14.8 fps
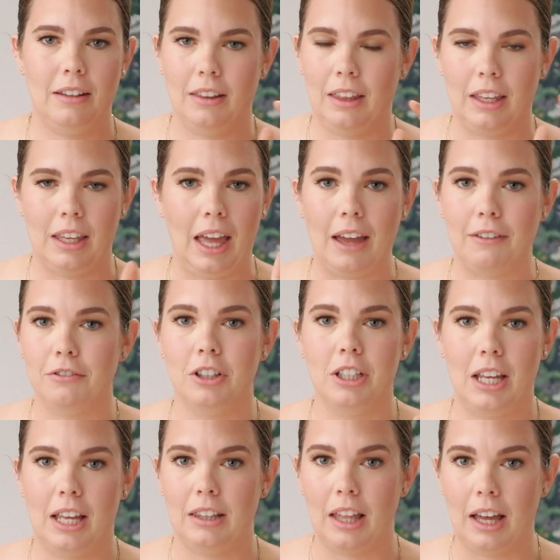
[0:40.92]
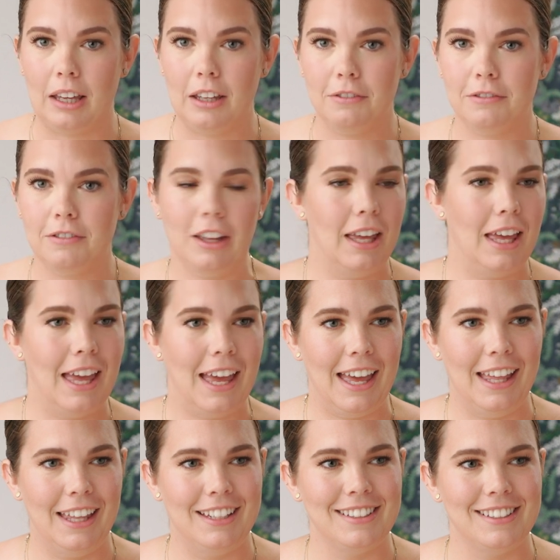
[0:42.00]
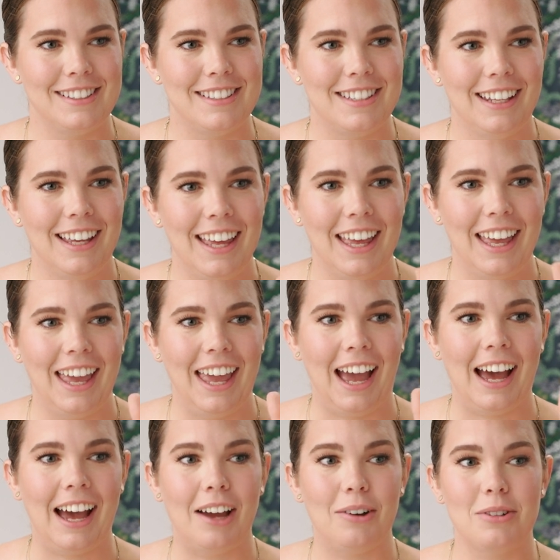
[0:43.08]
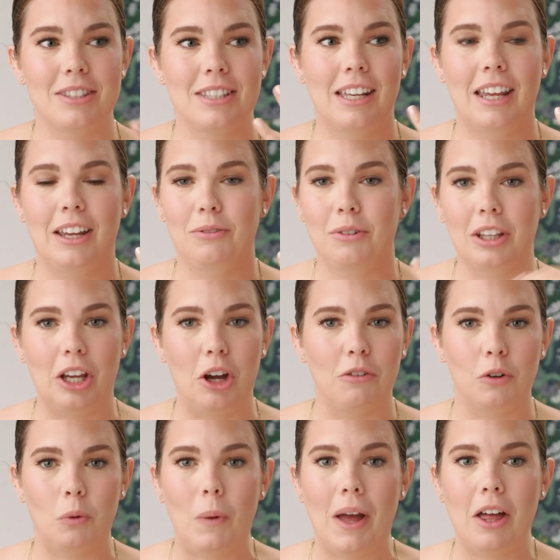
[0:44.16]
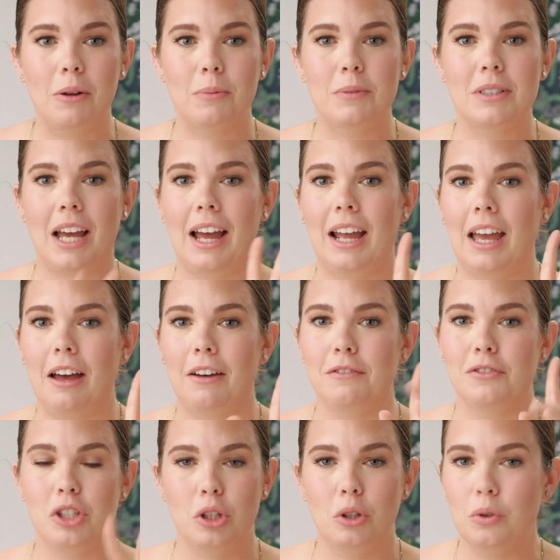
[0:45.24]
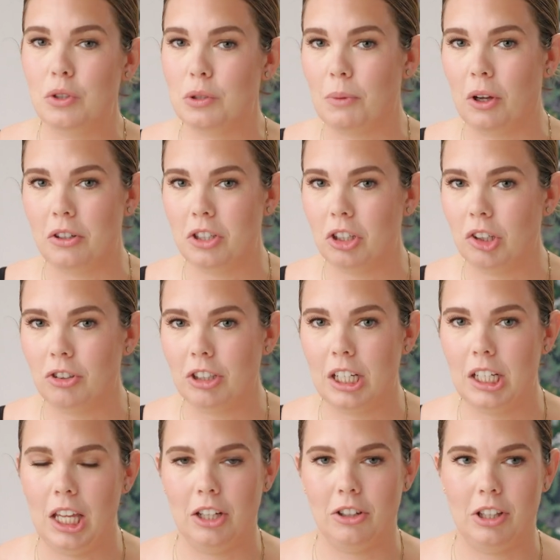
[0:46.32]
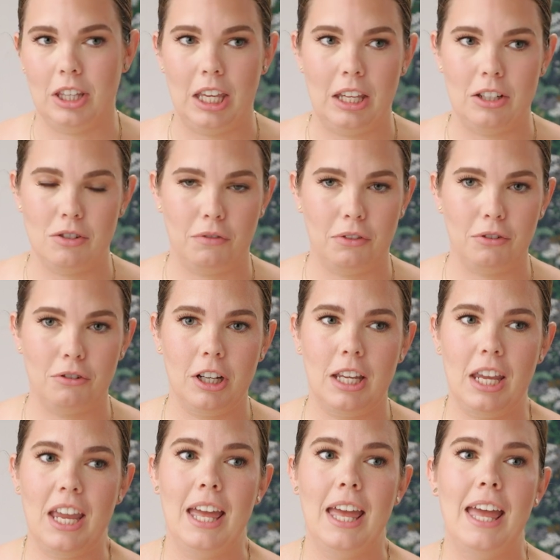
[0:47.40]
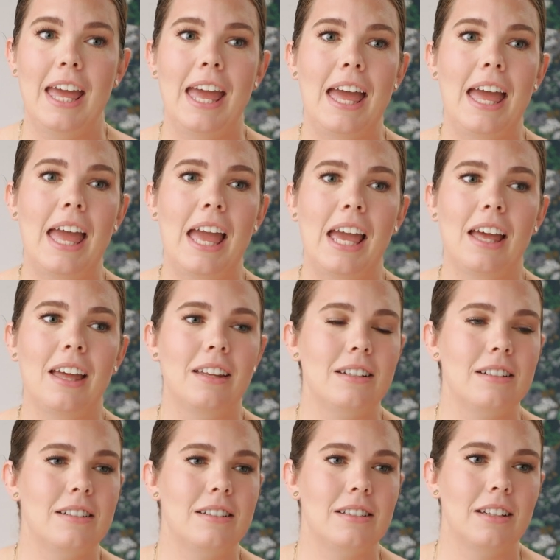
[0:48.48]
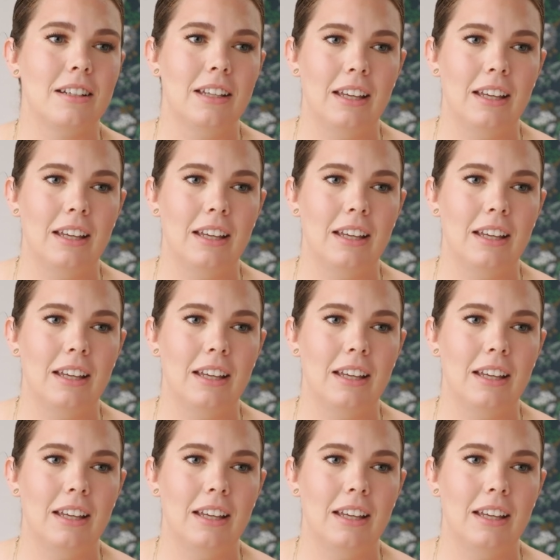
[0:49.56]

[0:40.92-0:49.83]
like everyday life and I was getting really overwhelmed. I have 2 small children under the age of 3, and